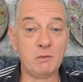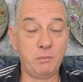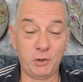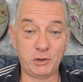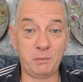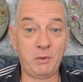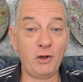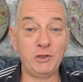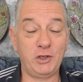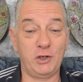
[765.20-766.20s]
put
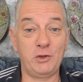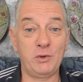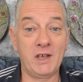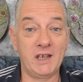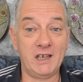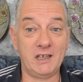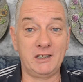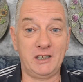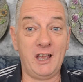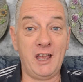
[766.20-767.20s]
upon you in
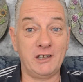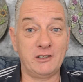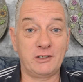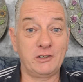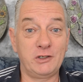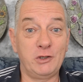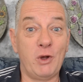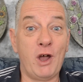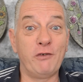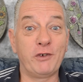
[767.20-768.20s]
the end you
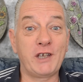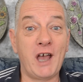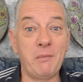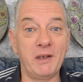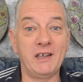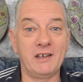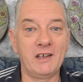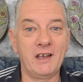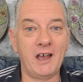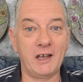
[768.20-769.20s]
overcome it
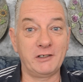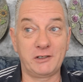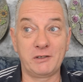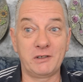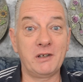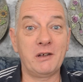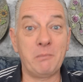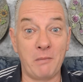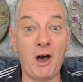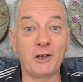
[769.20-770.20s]
and uh,
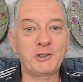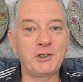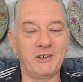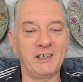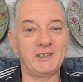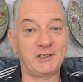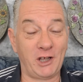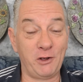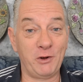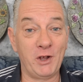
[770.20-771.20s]
master it
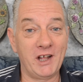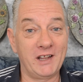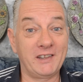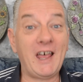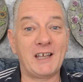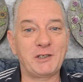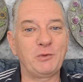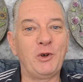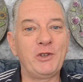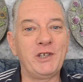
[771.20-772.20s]
so that's
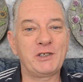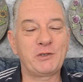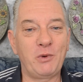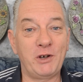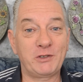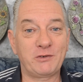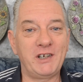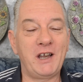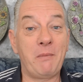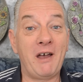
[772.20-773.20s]
what this world's
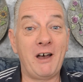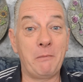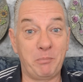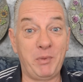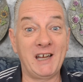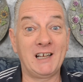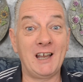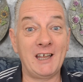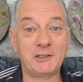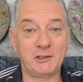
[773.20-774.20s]
really about a big
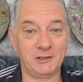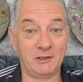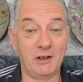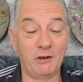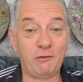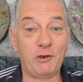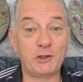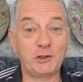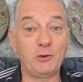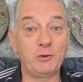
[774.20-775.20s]
lesson for
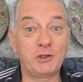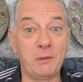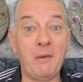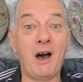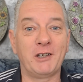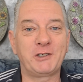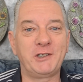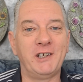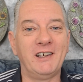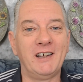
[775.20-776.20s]
us all to
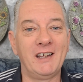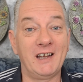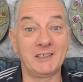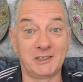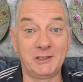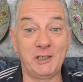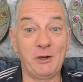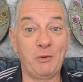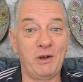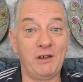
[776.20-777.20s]
master and to
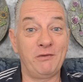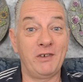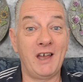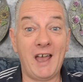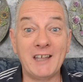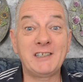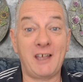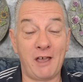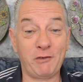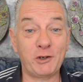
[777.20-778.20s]
deal with and to
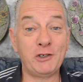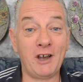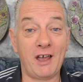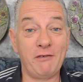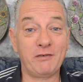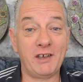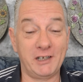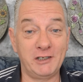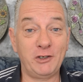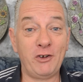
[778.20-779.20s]
have a good life and
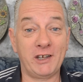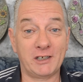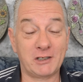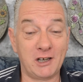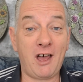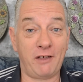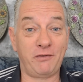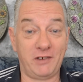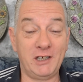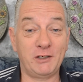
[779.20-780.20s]
enjoy it because
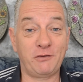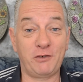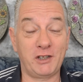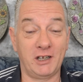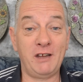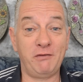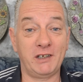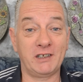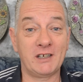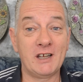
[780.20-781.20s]
life is for the
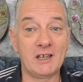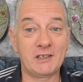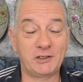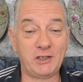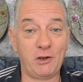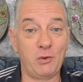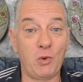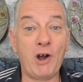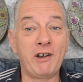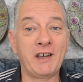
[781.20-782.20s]
living. So
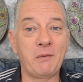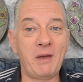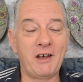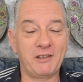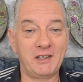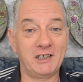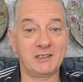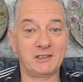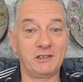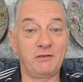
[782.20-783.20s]
worrying about things is